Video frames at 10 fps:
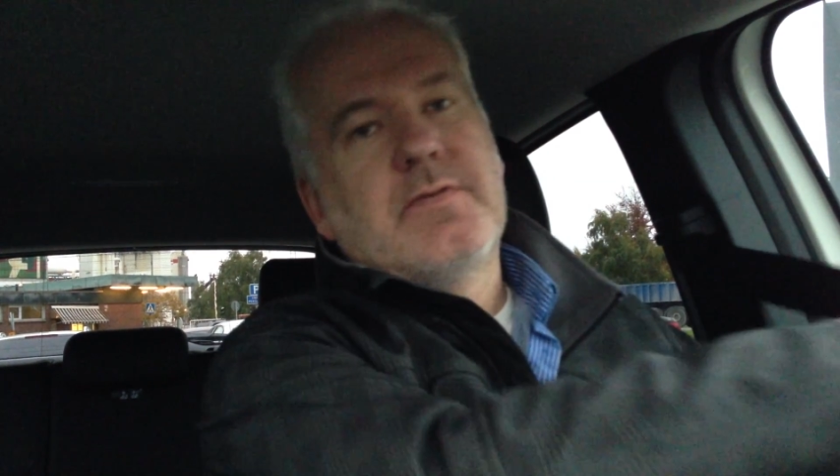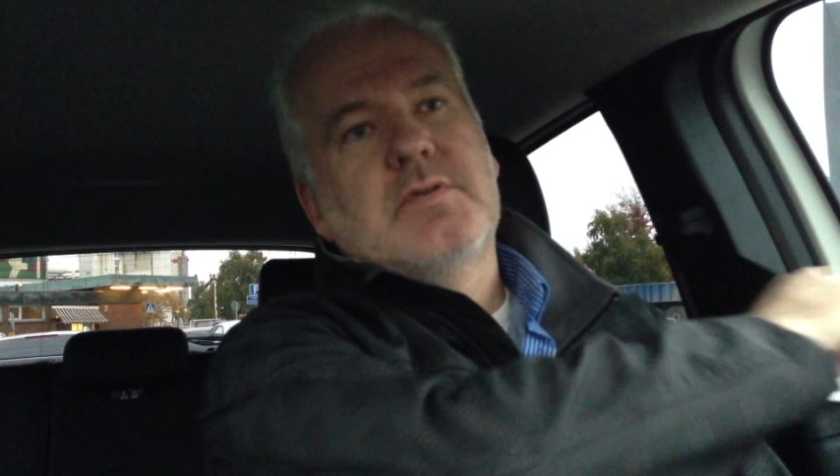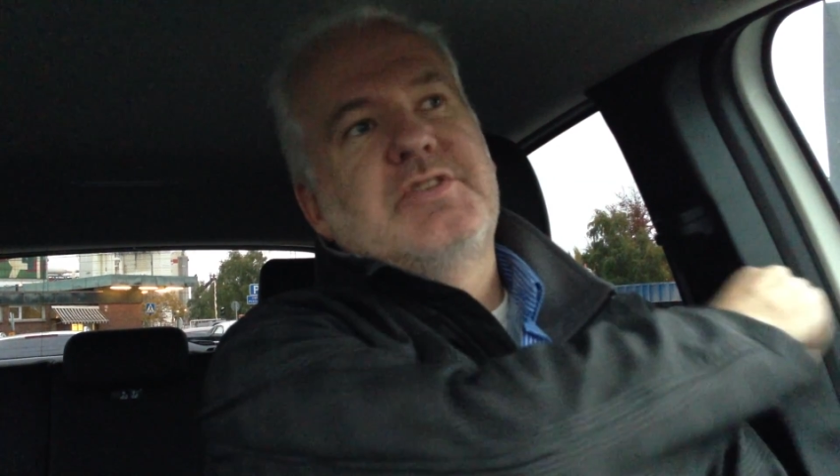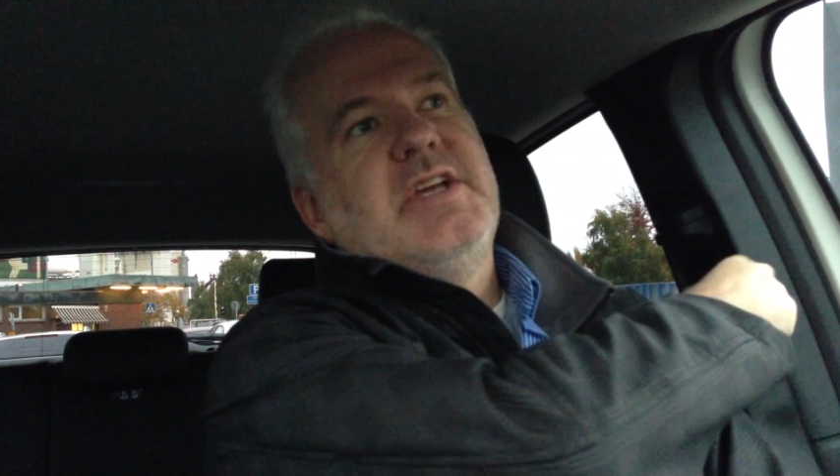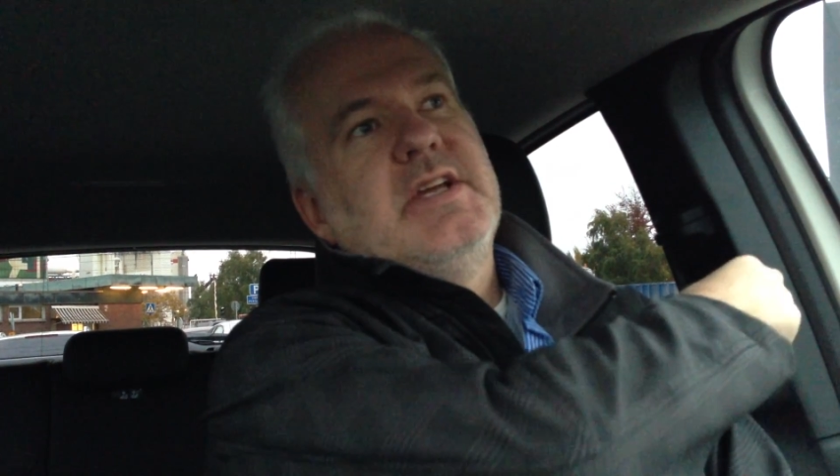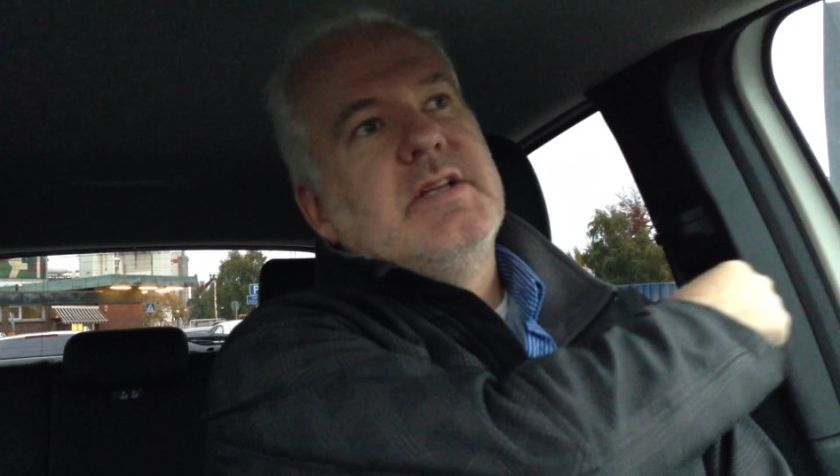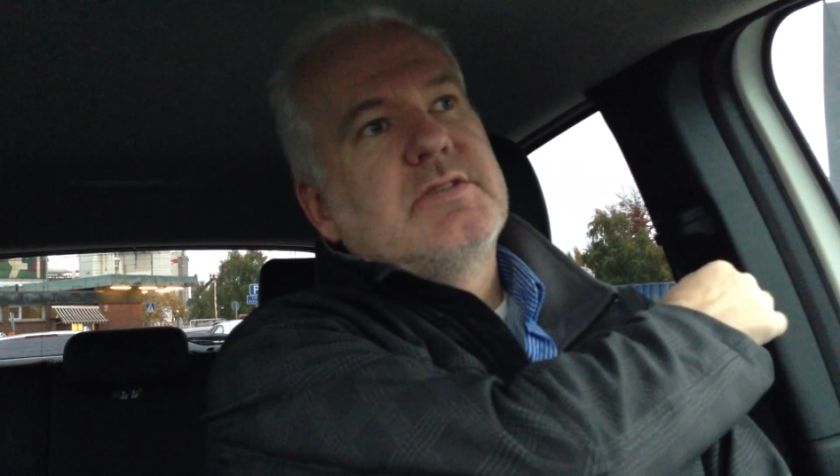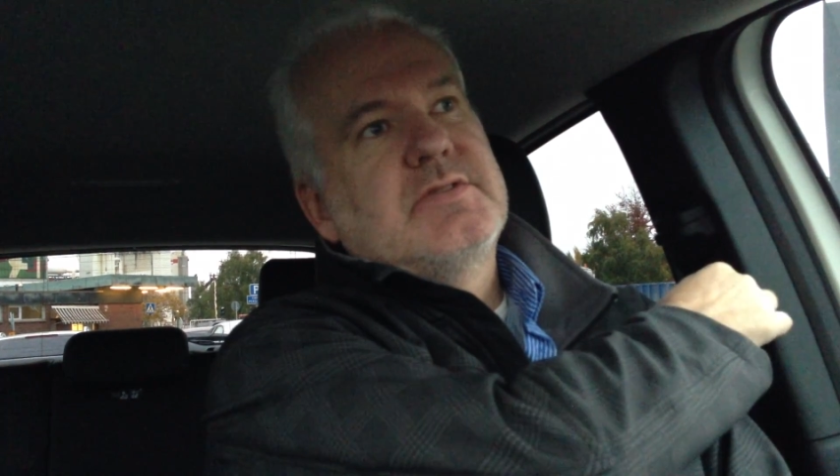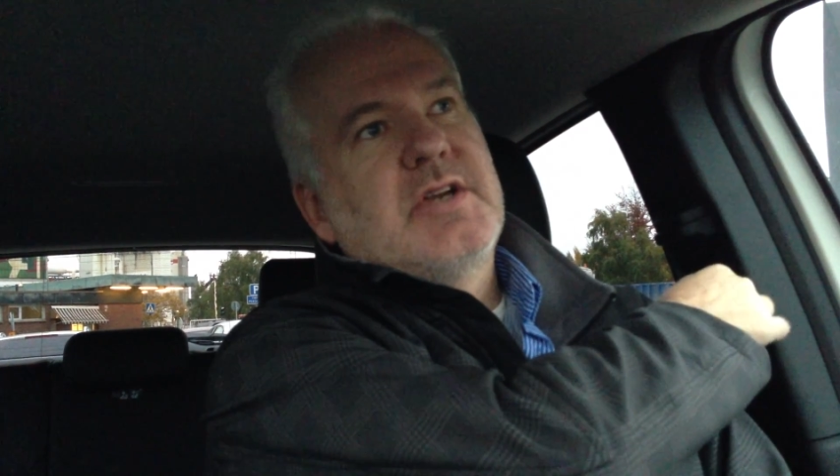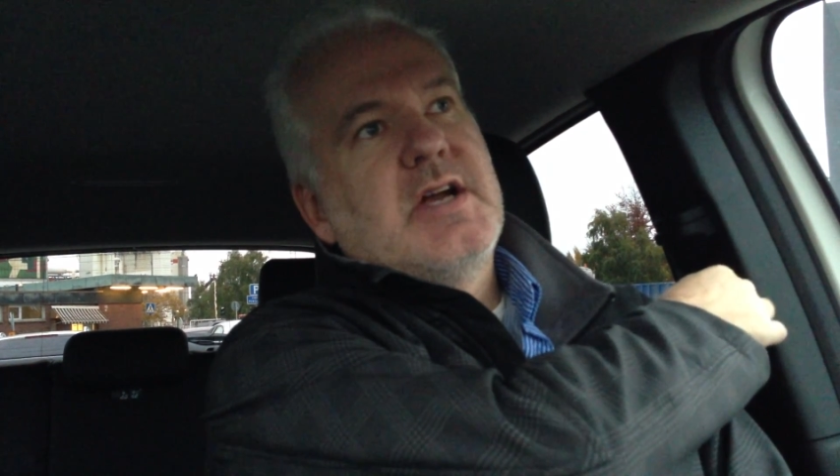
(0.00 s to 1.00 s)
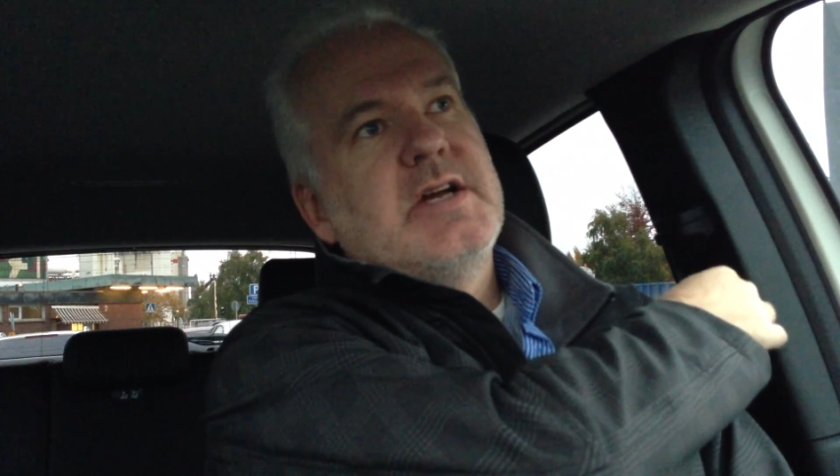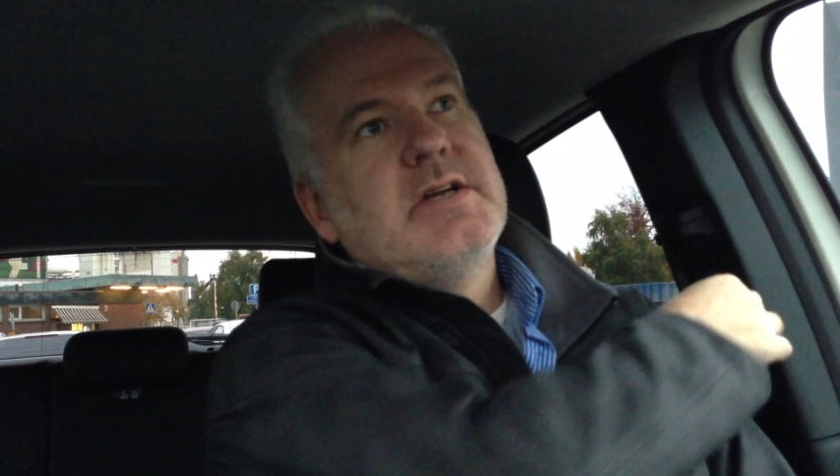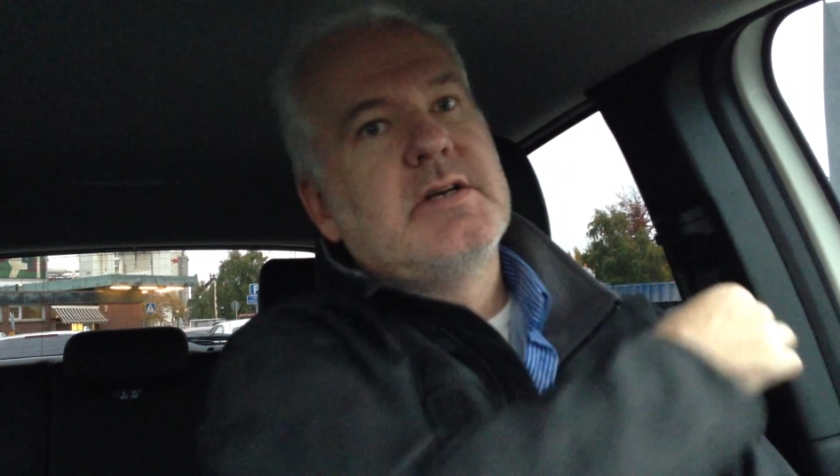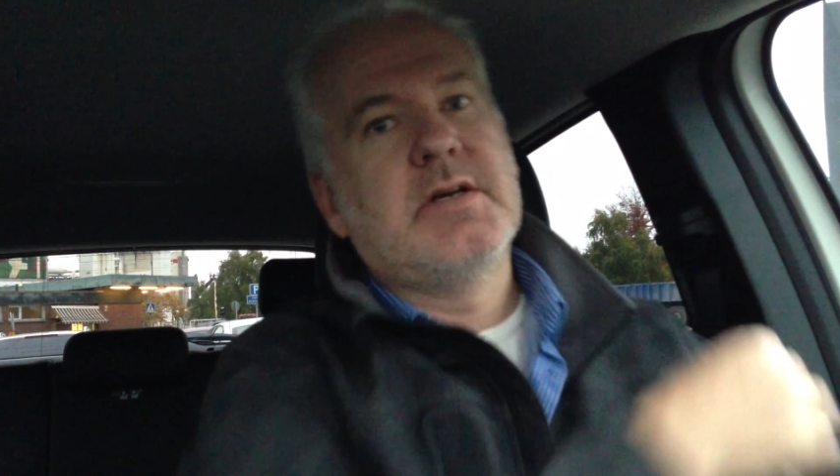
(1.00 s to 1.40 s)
4G to try.